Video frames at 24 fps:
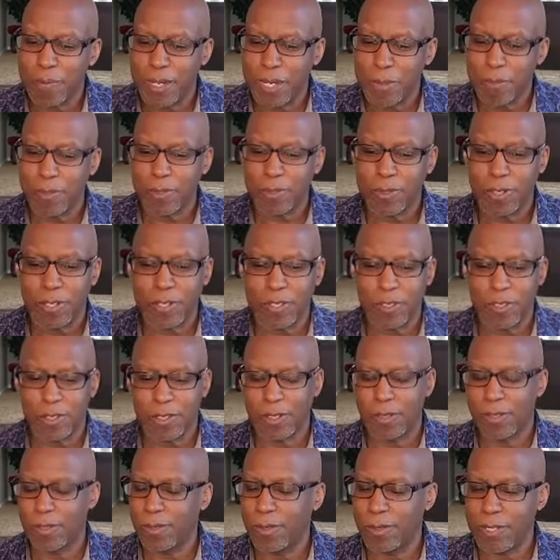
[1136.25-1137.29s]
people start to
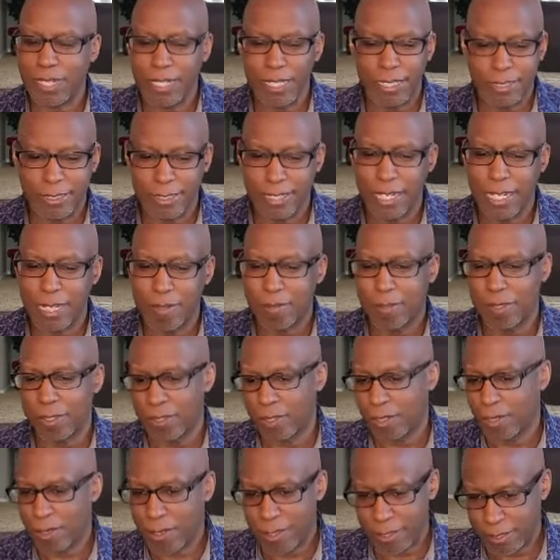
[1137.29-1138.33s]
go, okay, James
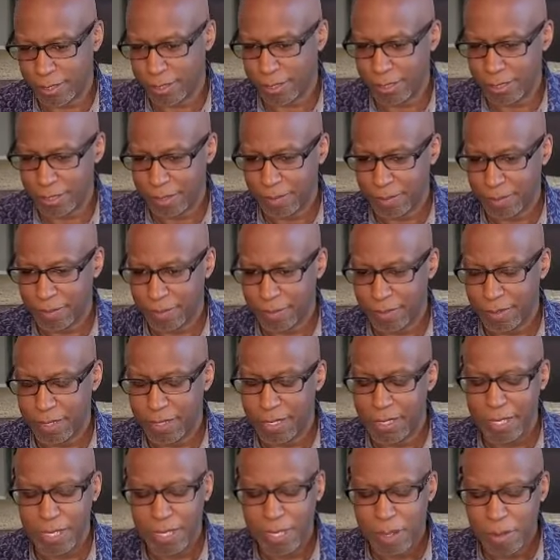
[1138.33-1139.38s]
has lost it.
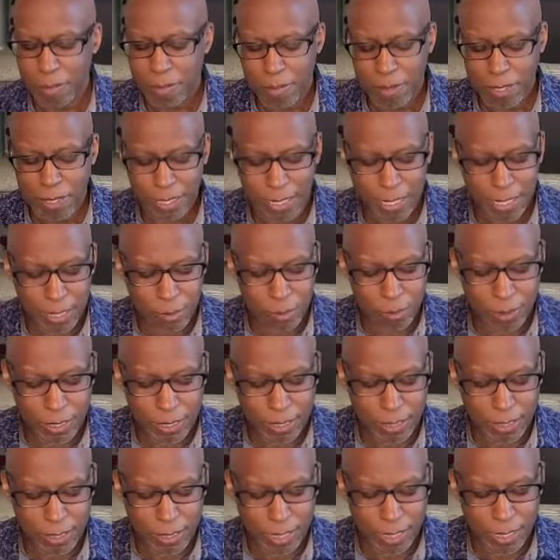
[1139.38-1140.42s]
But he when
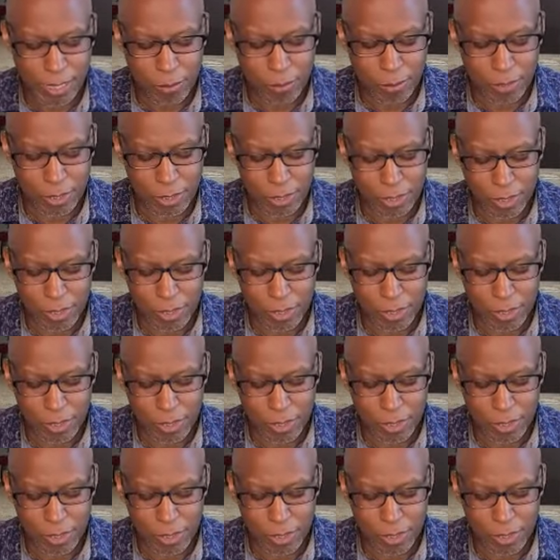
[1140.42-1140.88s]
he said he was